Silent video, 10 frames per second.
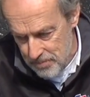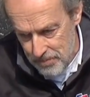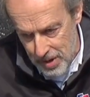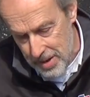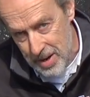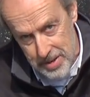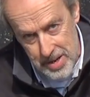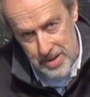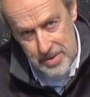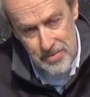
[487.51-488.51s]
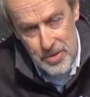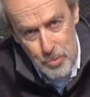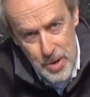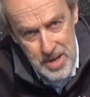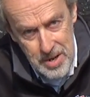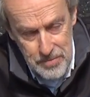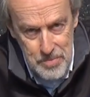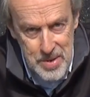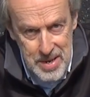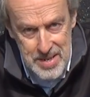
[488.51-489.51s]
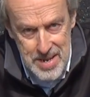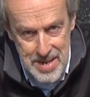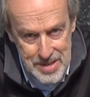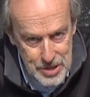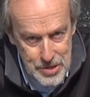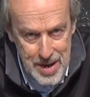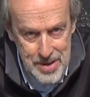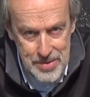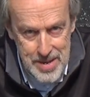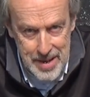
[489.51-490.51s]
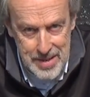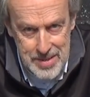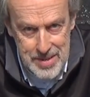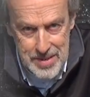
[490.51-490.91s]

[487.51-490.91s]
Right, I'll get the winner from 1982 out next.